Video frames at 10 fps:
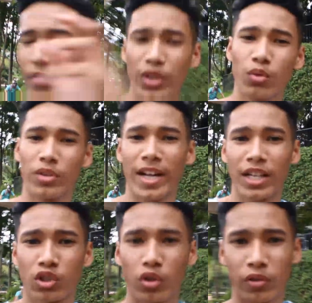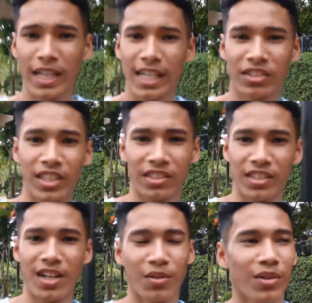view that I showed you guys just
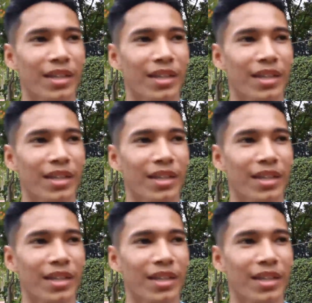now.